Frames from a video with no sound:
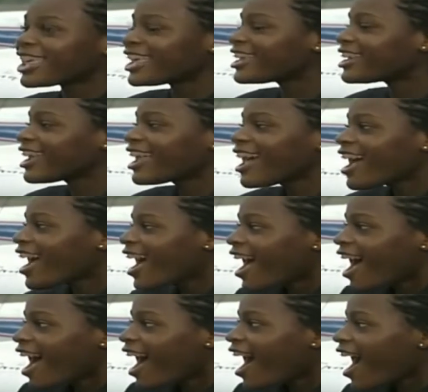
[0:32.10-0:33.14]
And
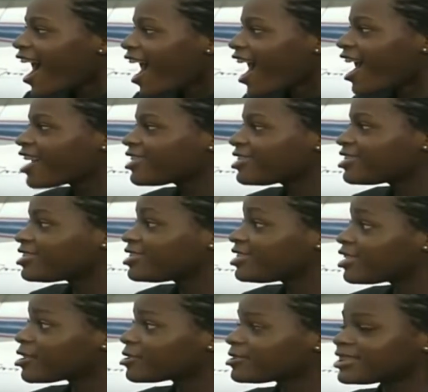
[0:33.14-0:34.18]

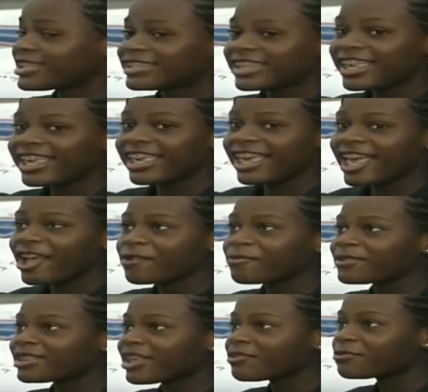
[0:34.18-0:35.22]
the Tuskegee
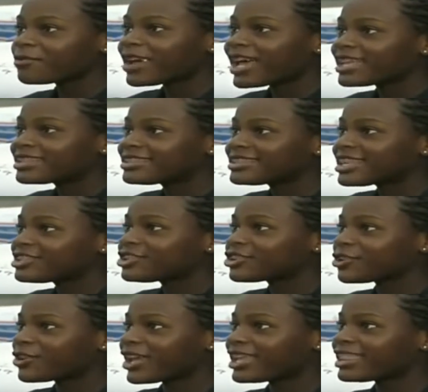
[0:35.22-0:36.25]
Airmen left behind such
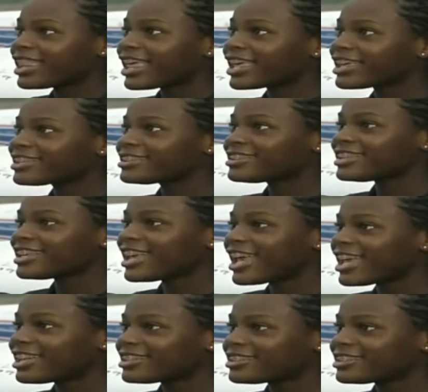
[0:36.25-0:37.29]
a great legacy,
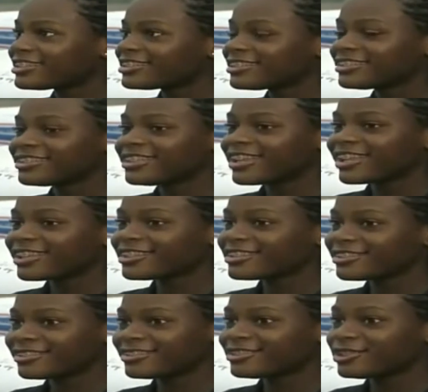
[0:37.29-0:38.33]
and to
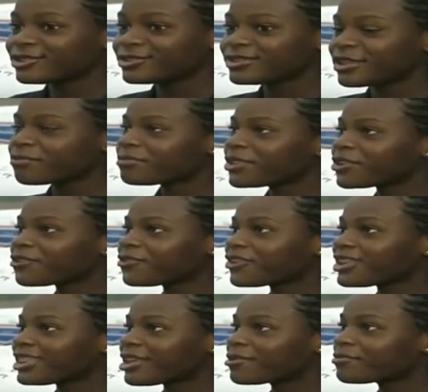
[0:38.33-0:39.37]
do something
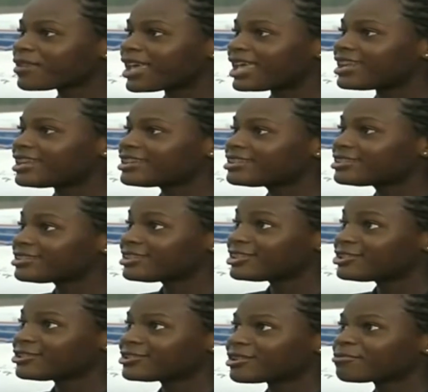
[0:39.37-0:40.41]
for them and
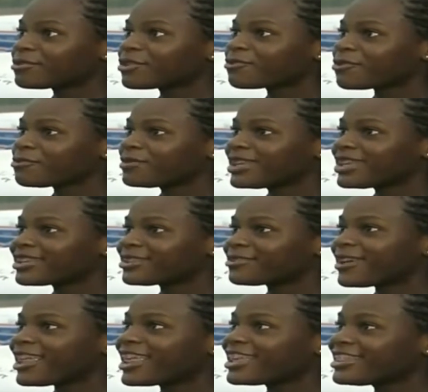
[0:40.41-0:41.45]
to do something for me
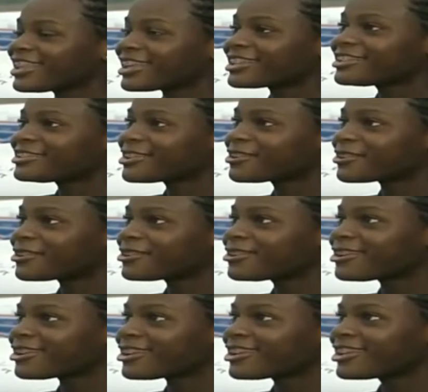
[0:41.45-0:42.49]
as well, I think it's so
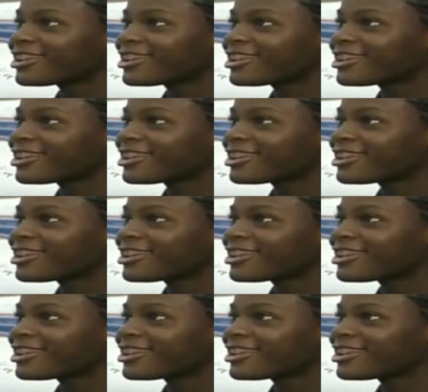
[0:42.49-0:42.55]
cool.